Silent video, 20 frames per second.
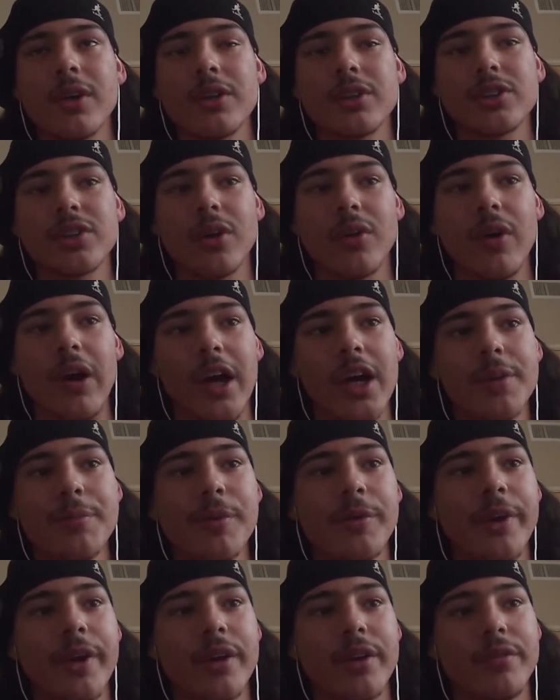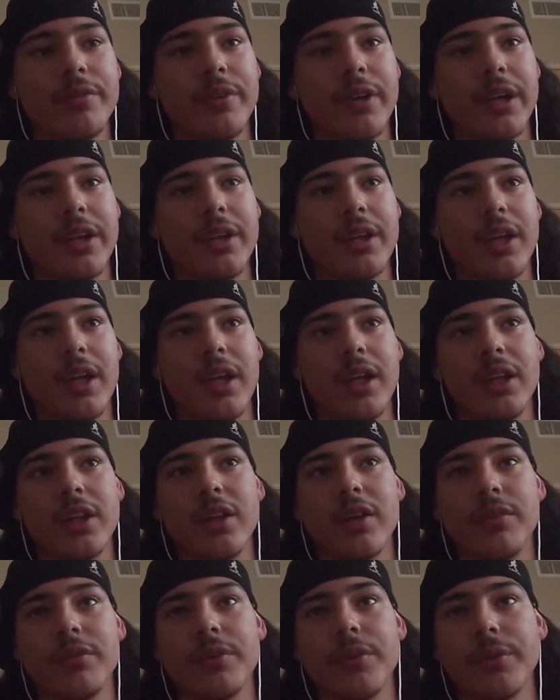So I'm a Raider fan. I
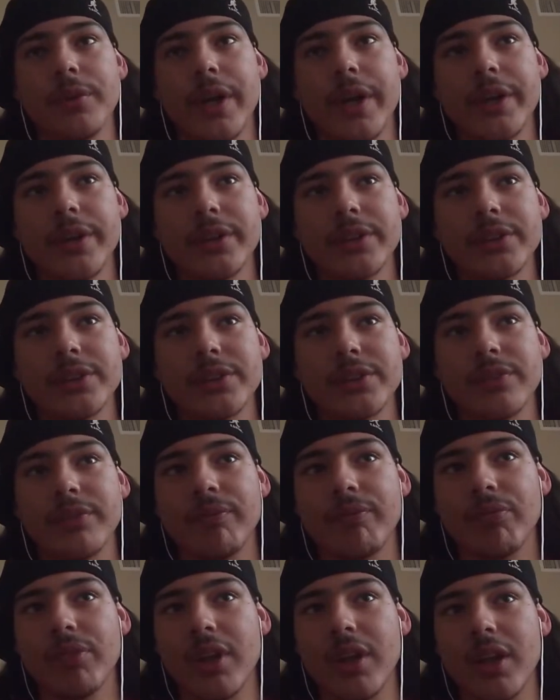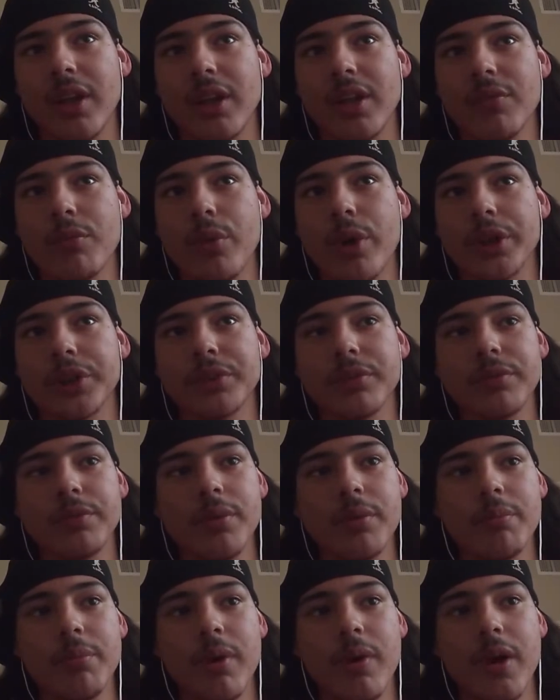love the Raiders. I love watching
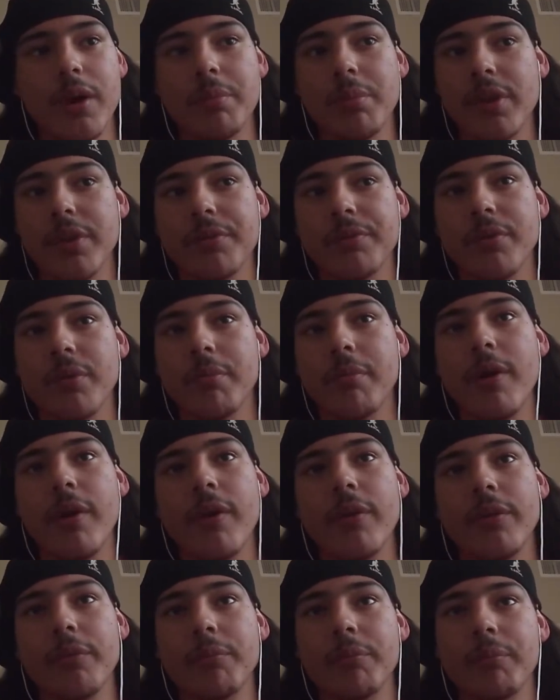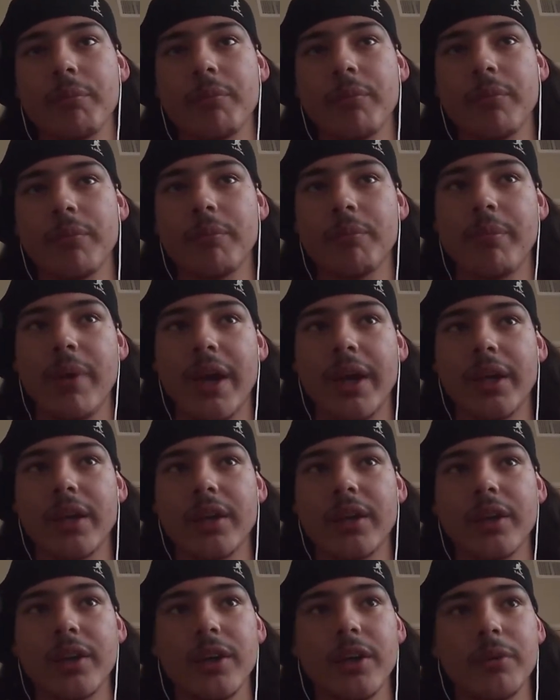football. I played football back
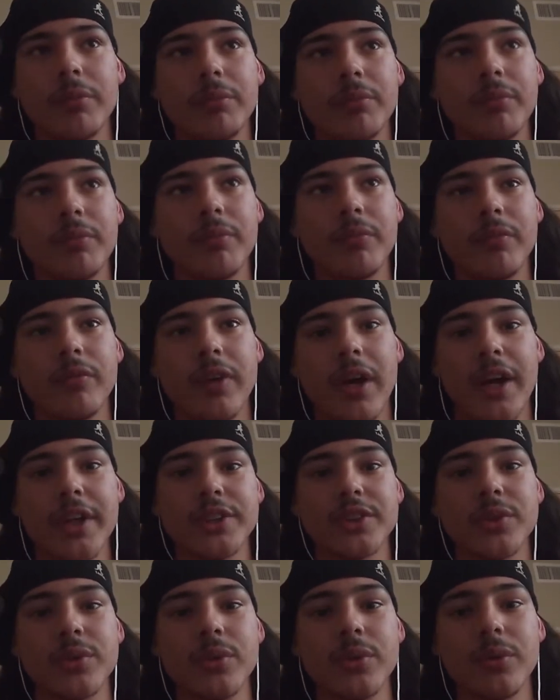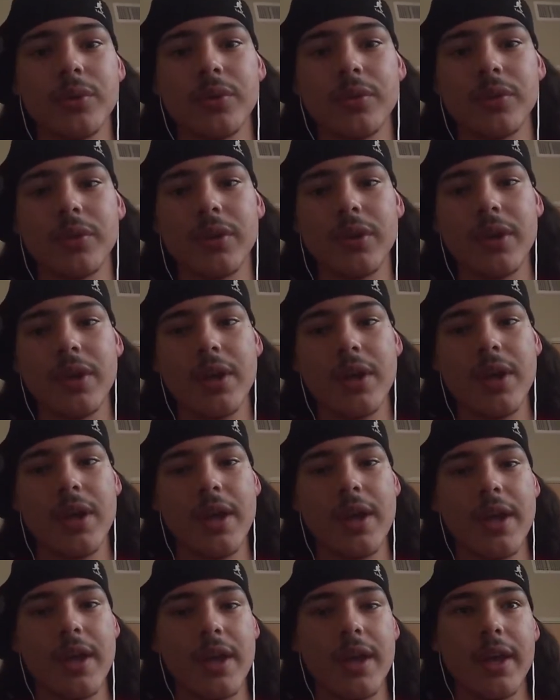in high school,
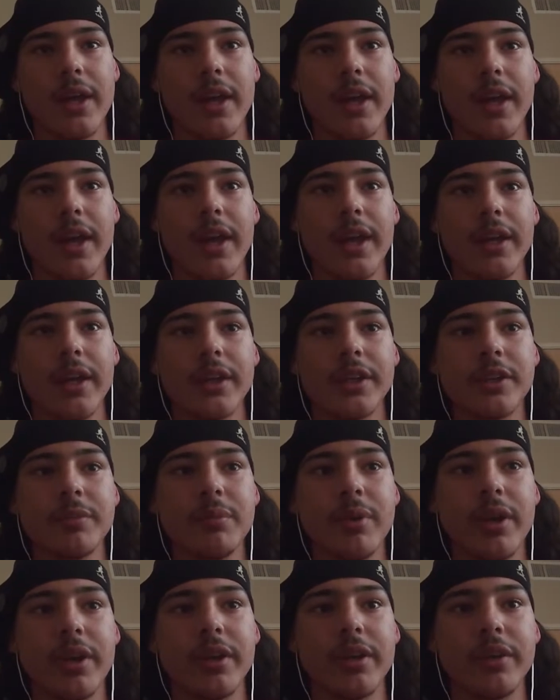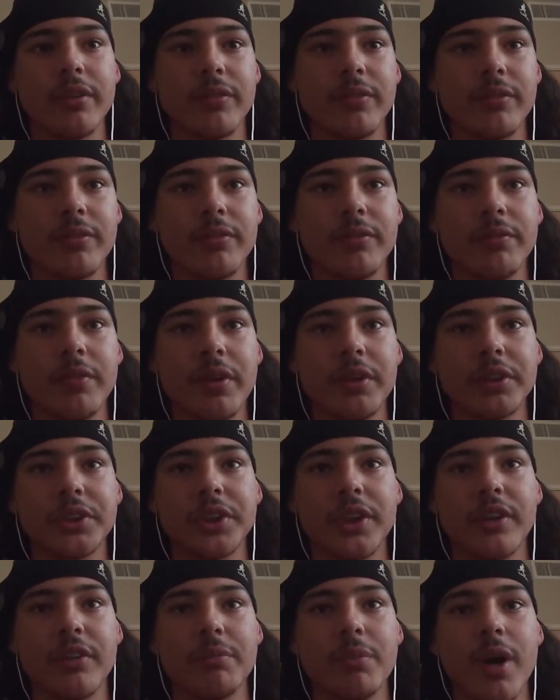and I did my fair
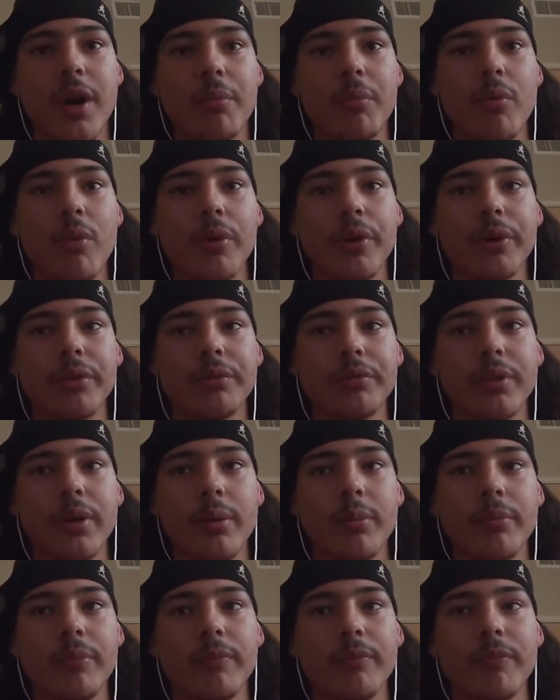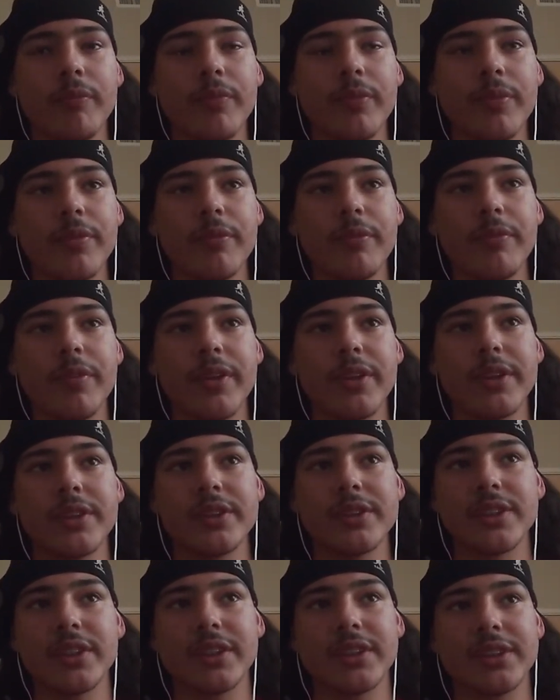share of Pop Warner from 5th,
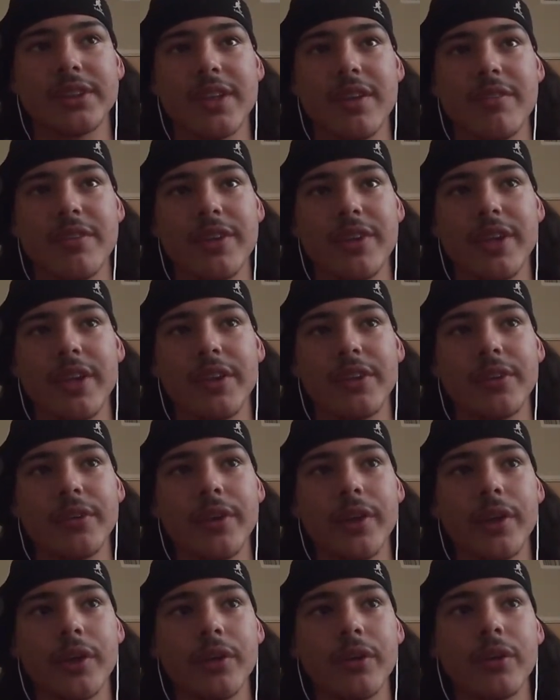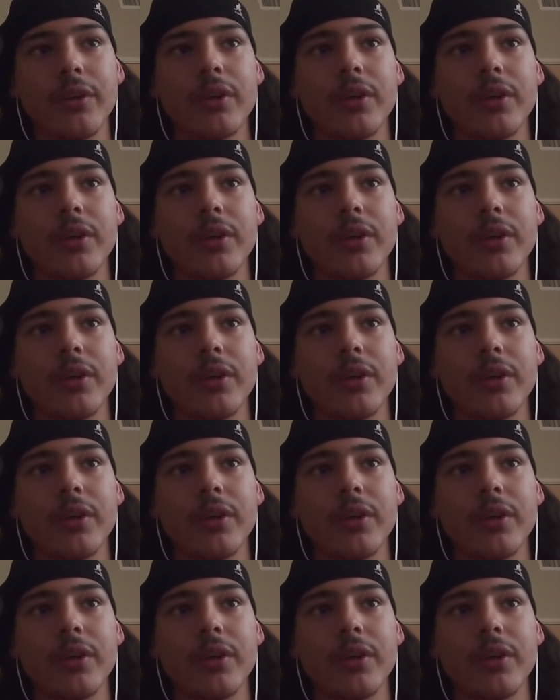6th, 7th, and 8th grade.